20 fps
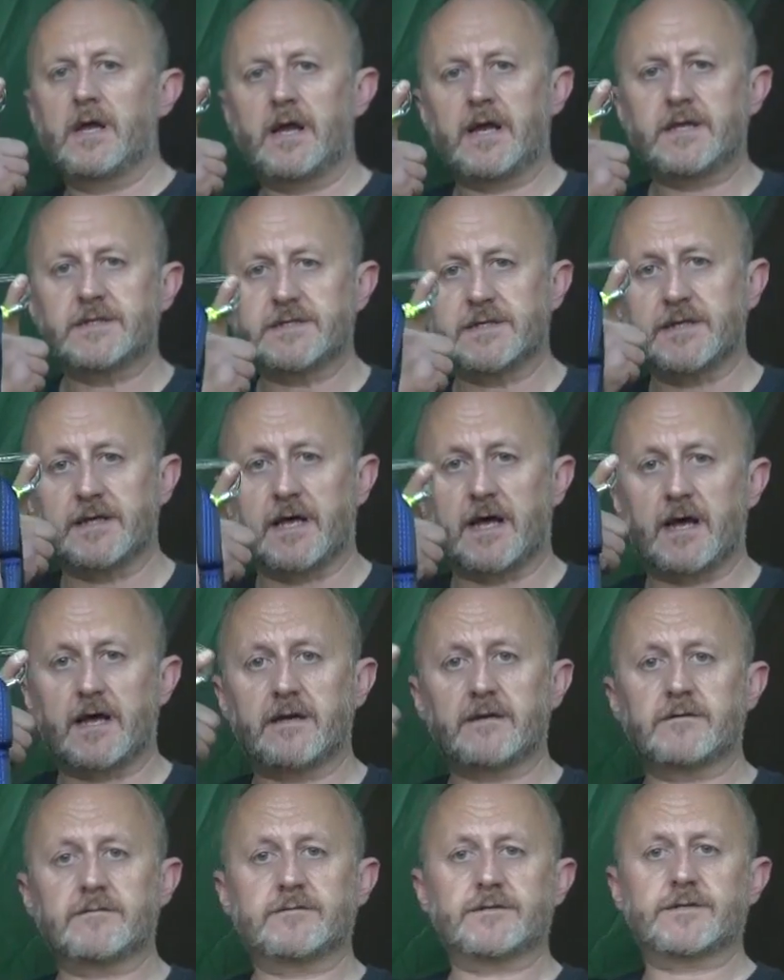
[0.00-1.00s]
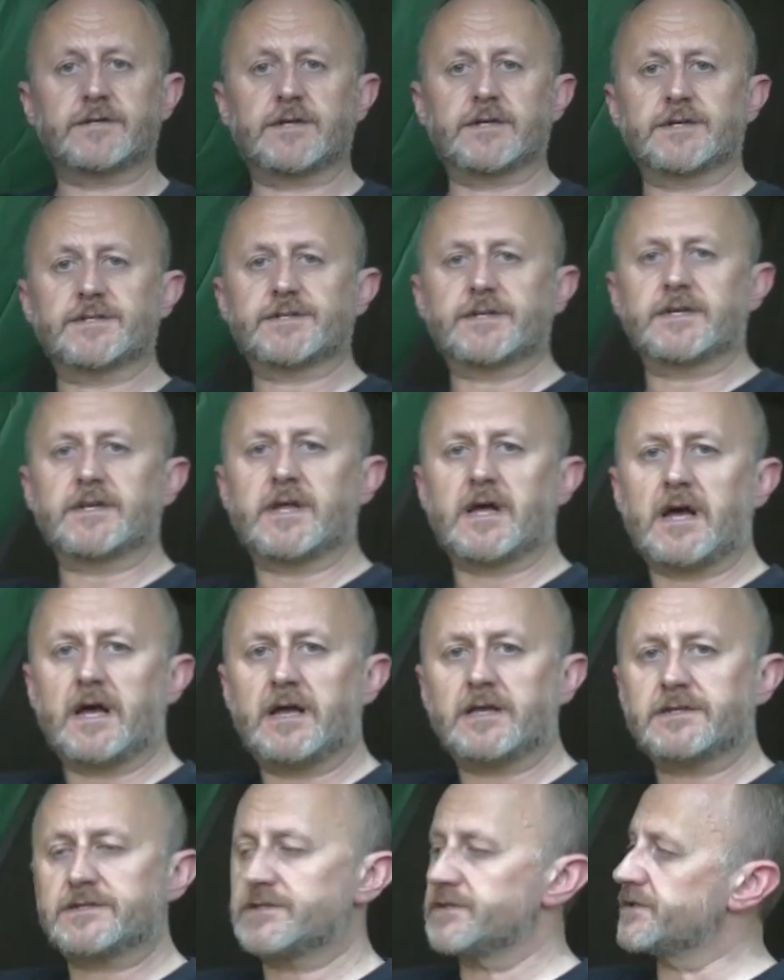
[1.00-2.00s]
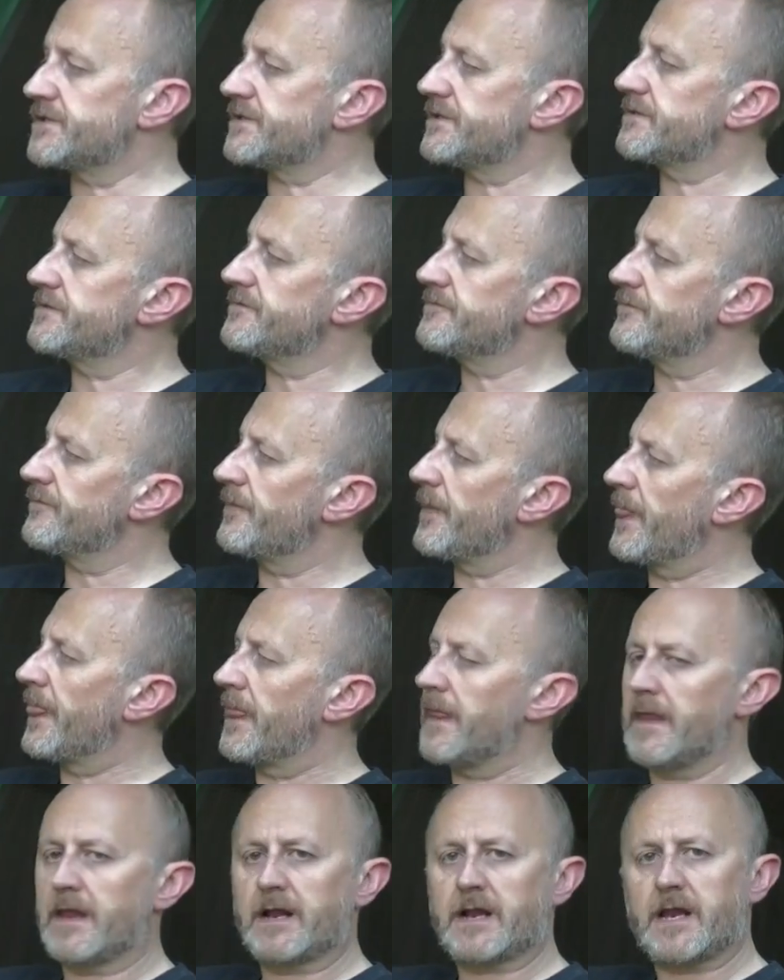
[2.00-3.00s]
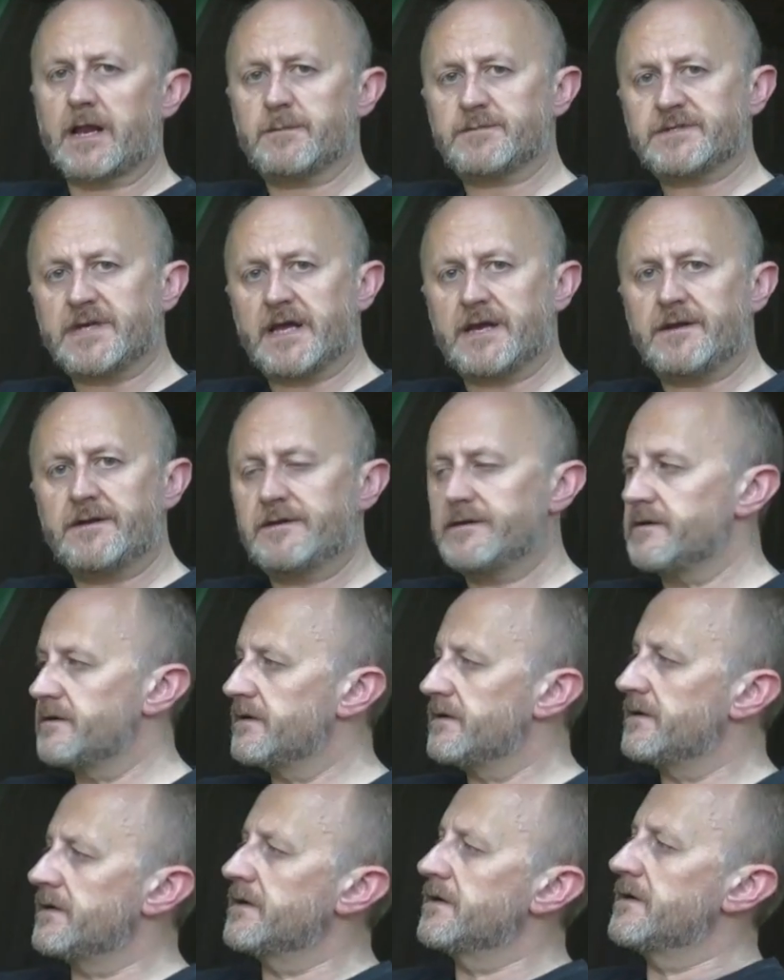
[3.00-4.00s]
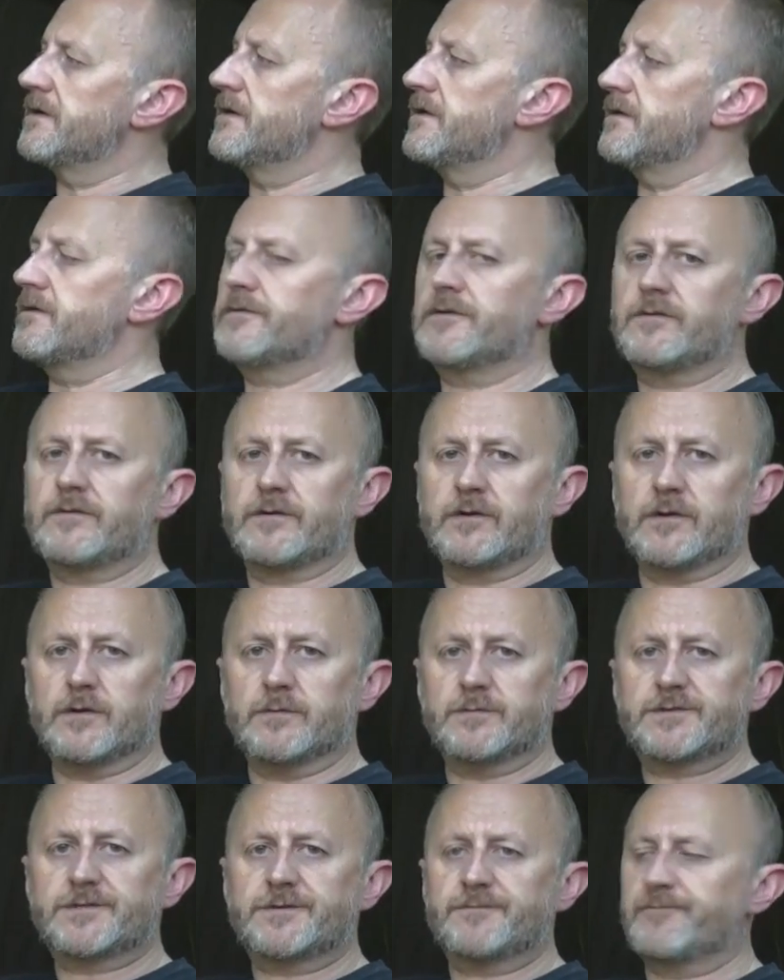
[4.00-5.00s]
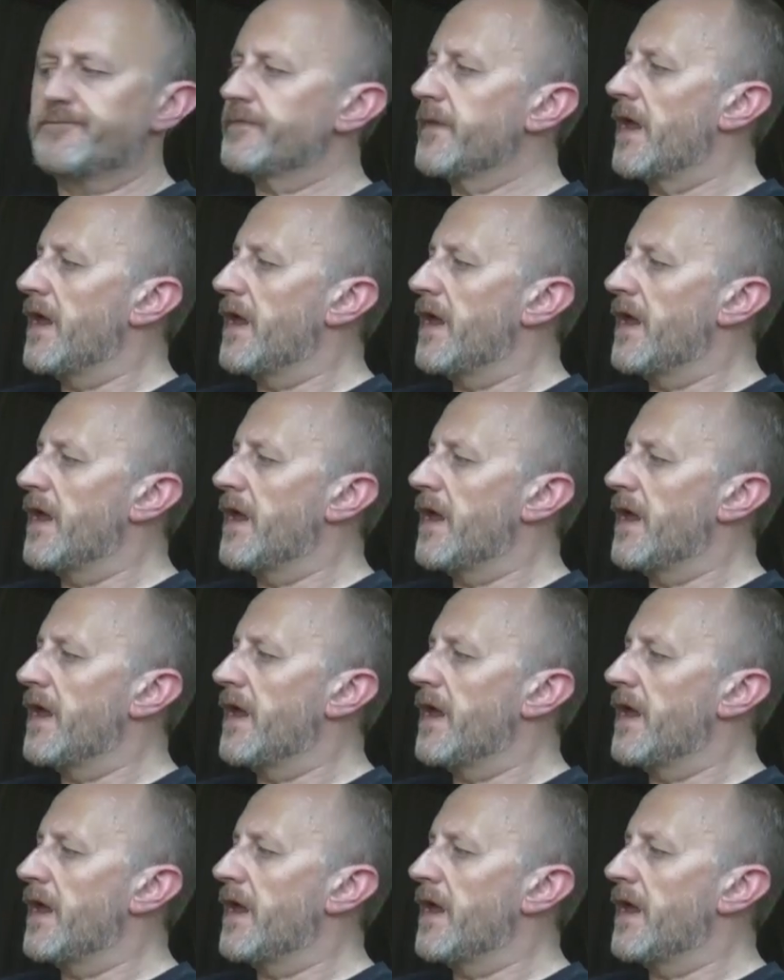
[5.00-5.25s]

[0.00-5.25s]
into there. So you can see that, it's just clips in through the loops.